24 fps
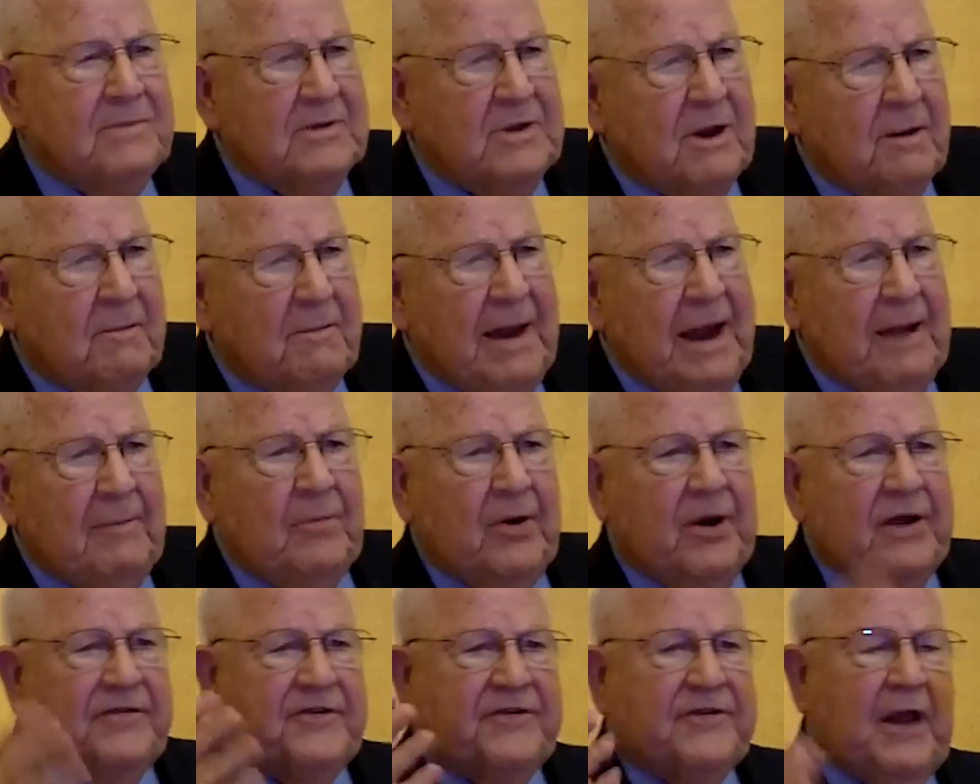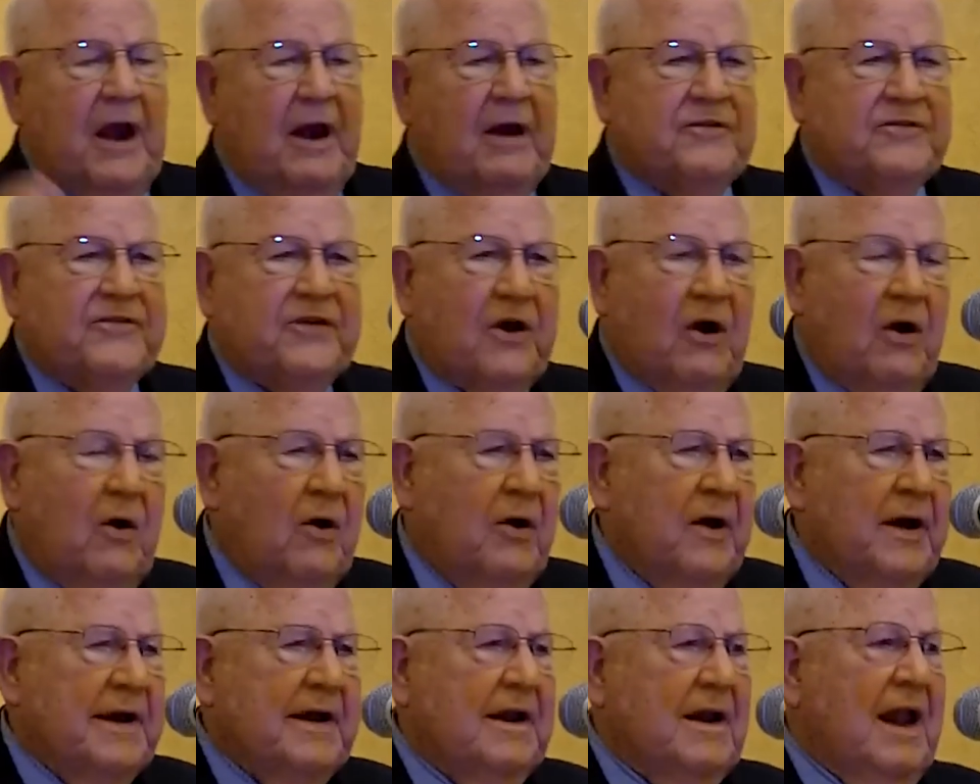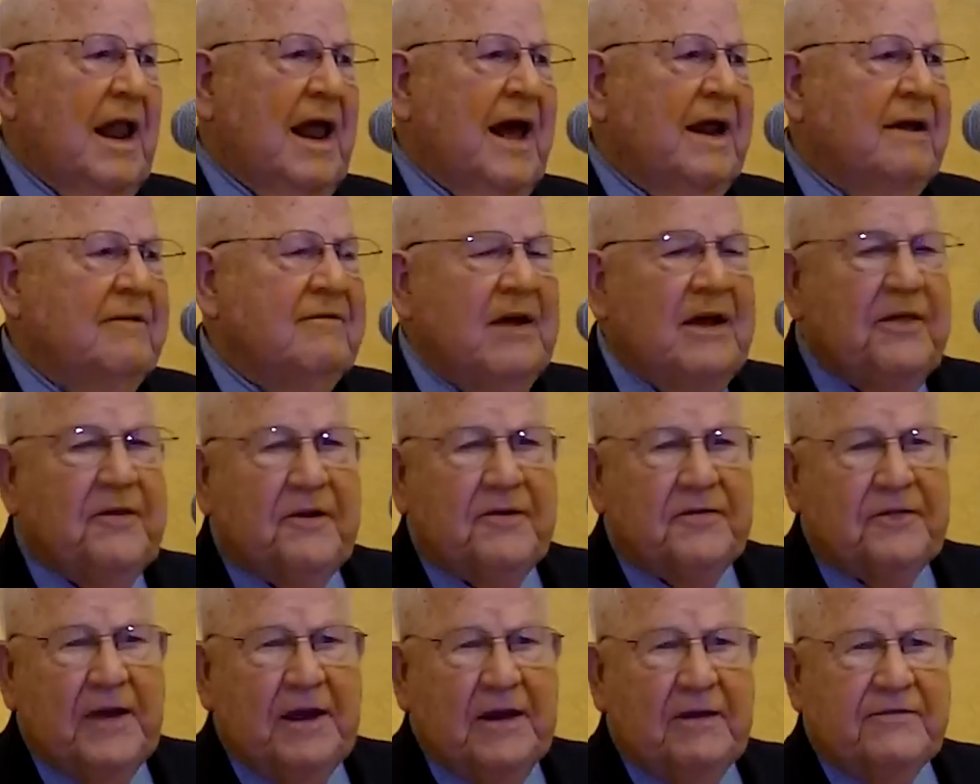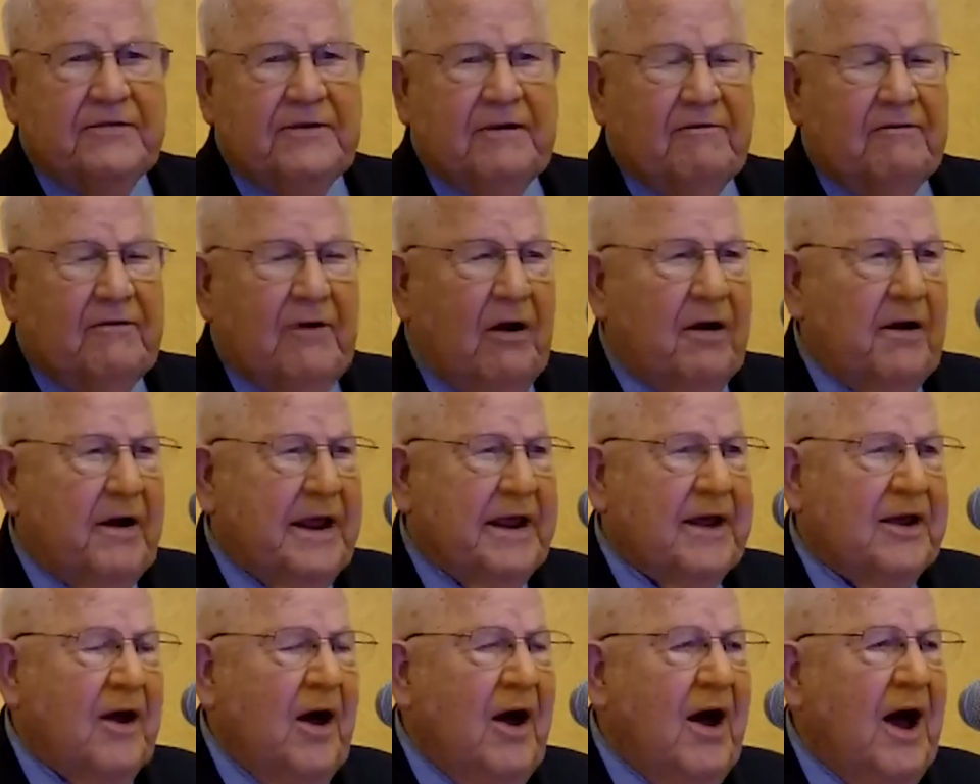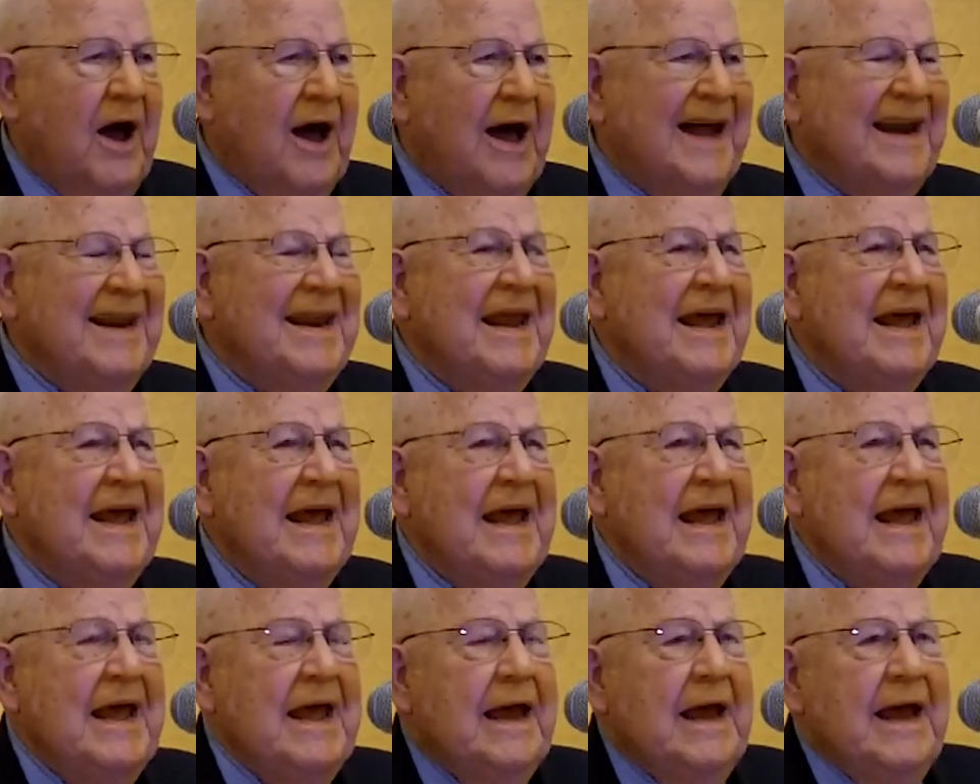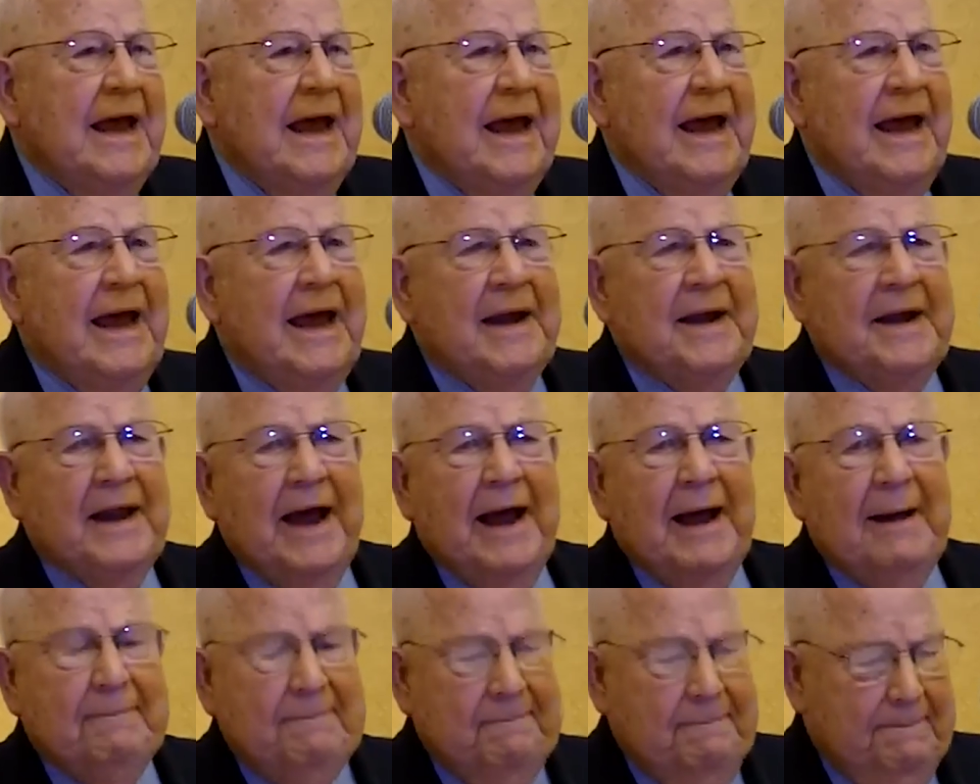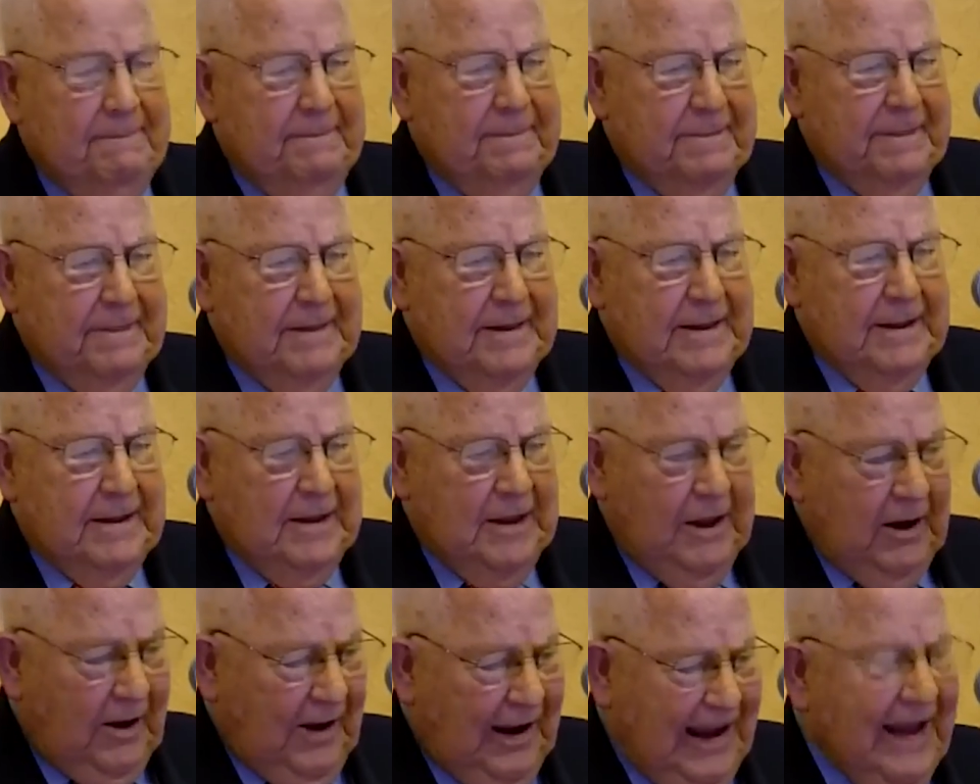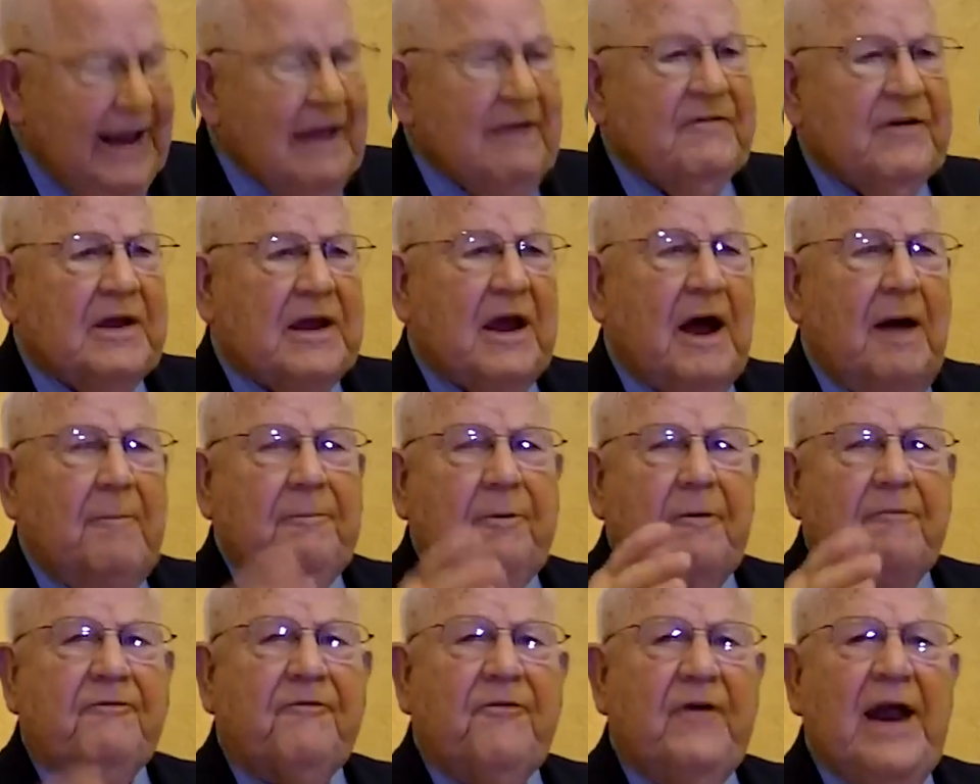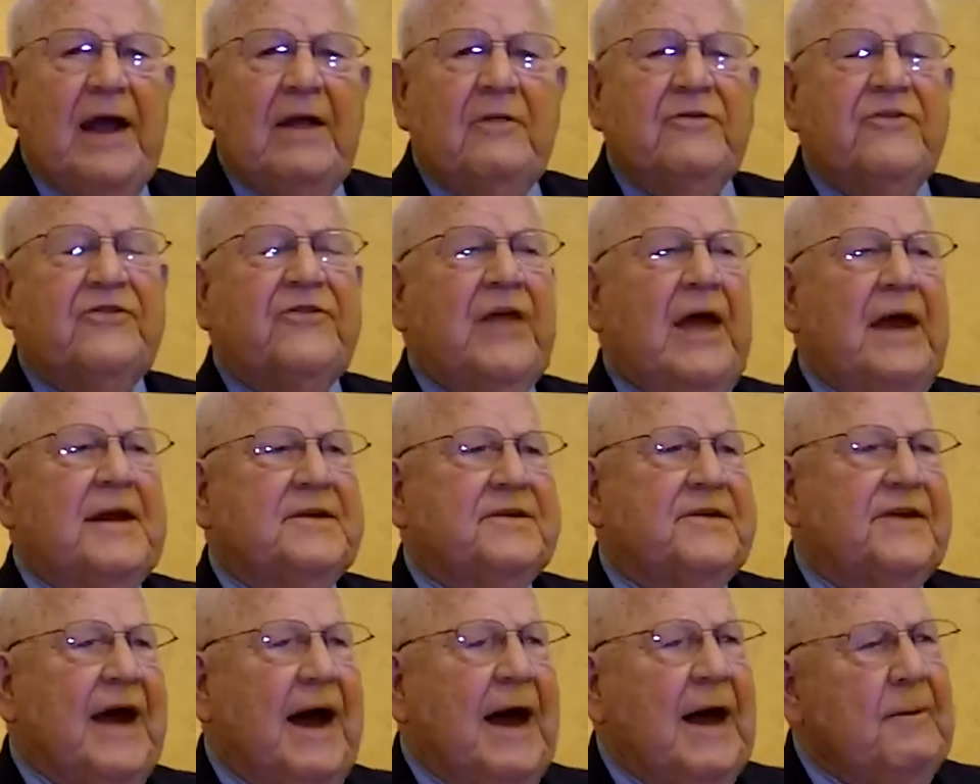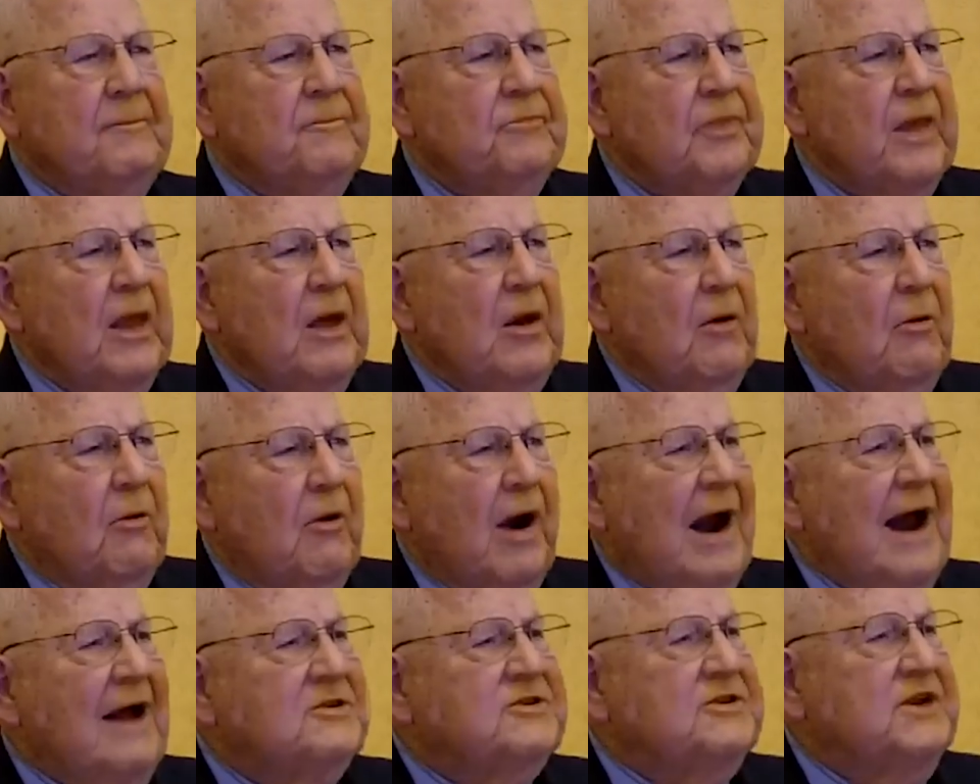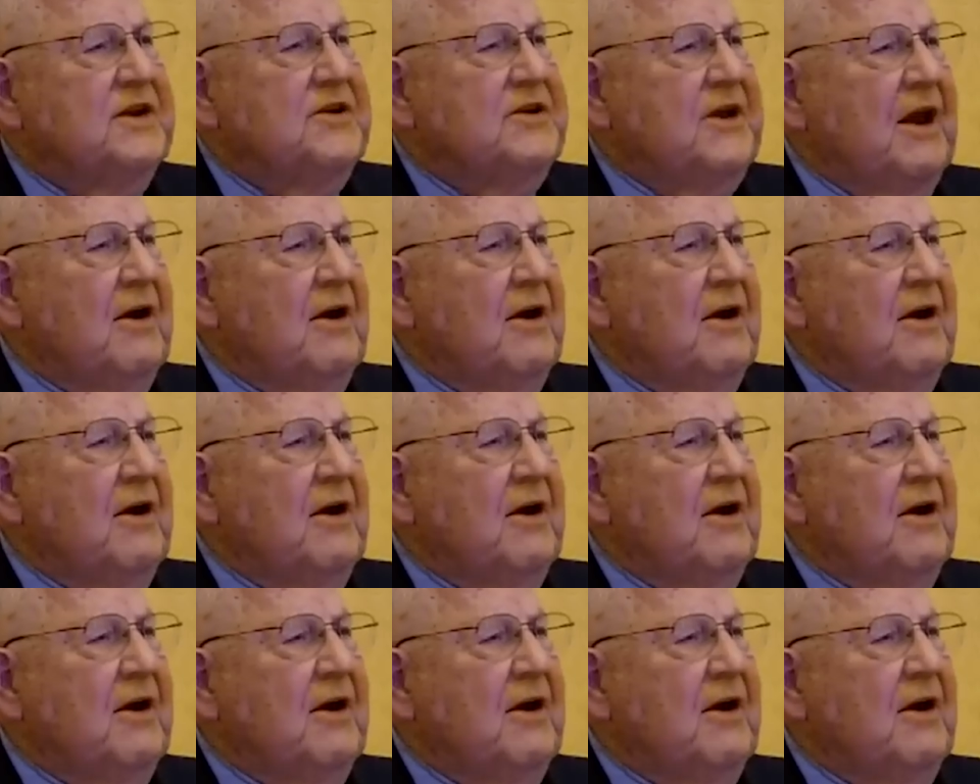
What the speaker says: your memory starts going. A lot of other things have already gone. And you know, I have a couple friends that were out to